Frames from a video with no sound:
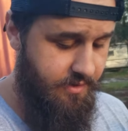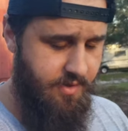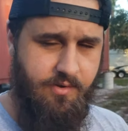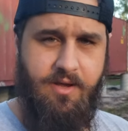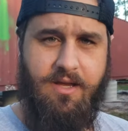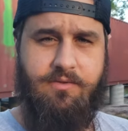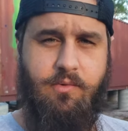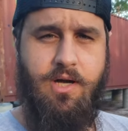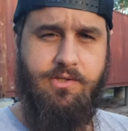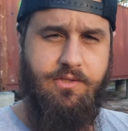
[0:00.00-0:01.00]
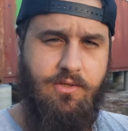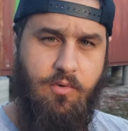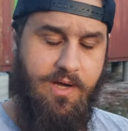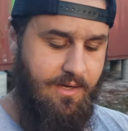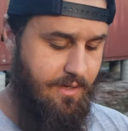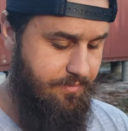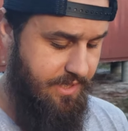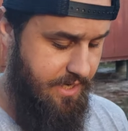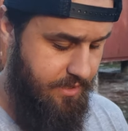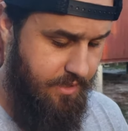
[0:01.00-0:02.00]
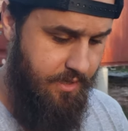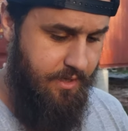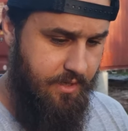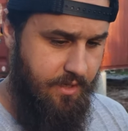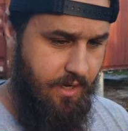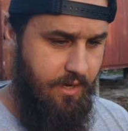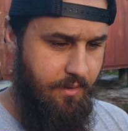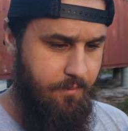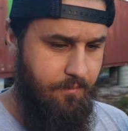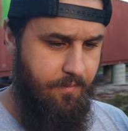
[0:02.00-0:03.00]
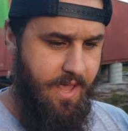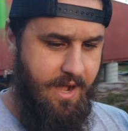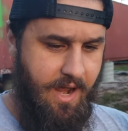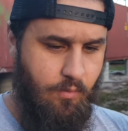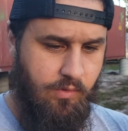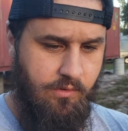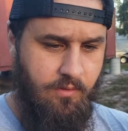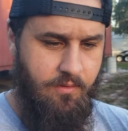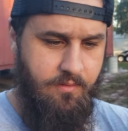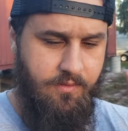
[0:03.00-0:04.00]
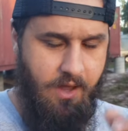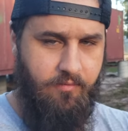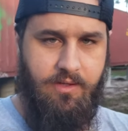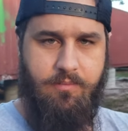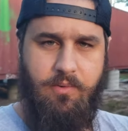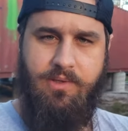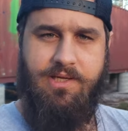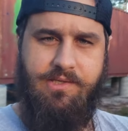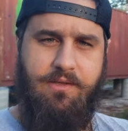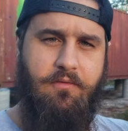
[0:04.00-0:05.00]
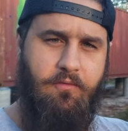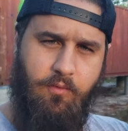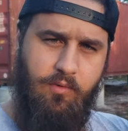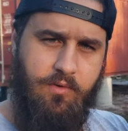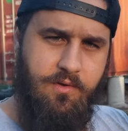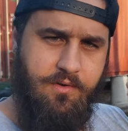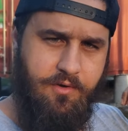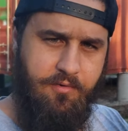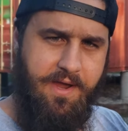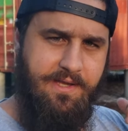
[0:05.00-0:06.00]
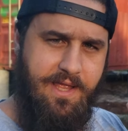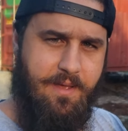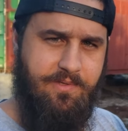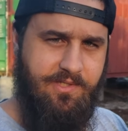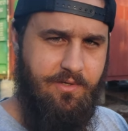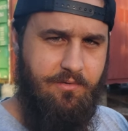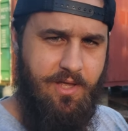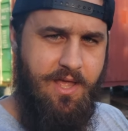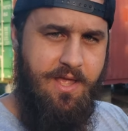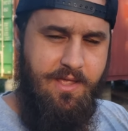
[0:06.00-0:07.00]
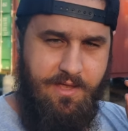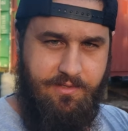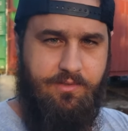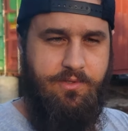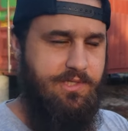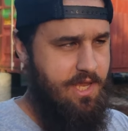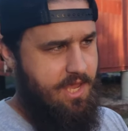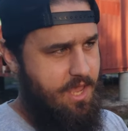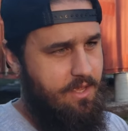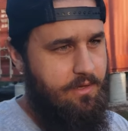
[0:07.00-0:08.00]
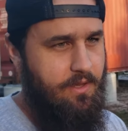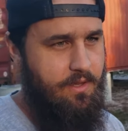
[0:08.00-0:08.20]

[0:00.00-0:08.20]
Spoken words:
thank you guys for watching. Quick update. And I will definitely be releasing the full crane day episode as soon as I can.